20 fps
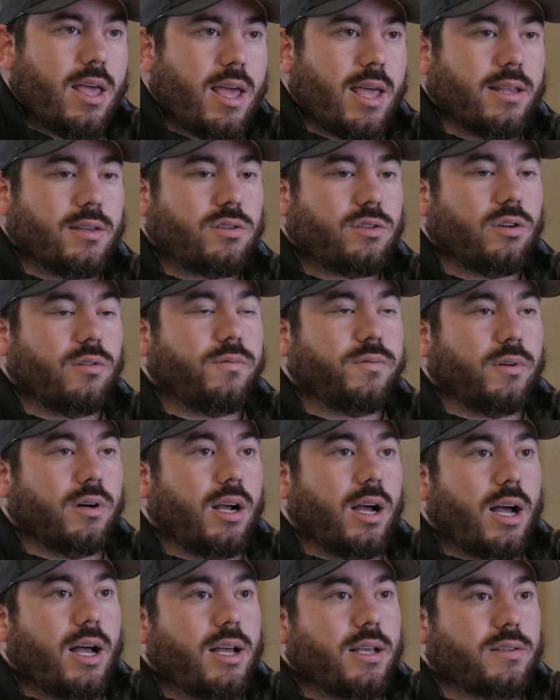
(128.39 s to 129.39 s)
And so
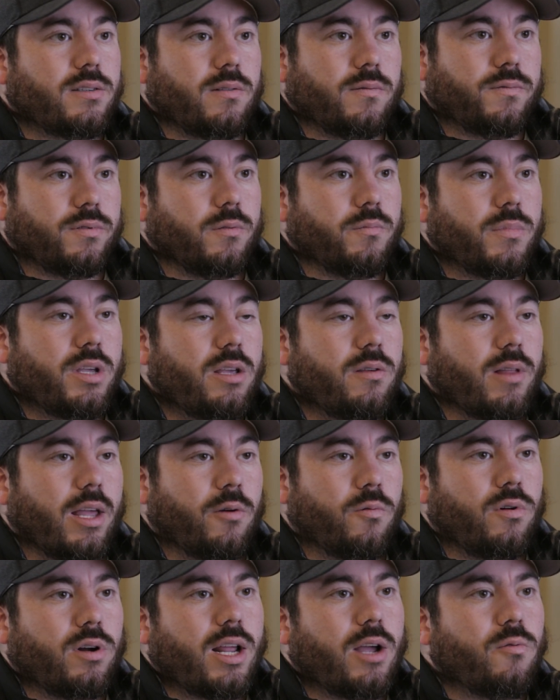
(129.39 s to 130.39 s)
for us and for me,
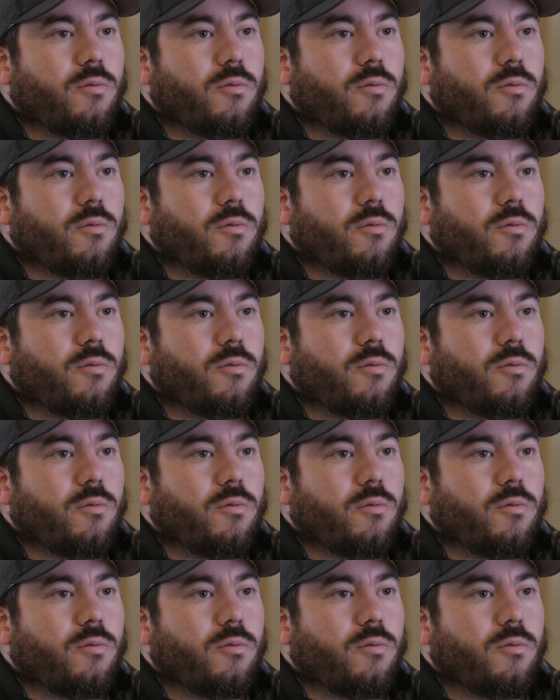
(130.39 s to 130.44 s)
like what I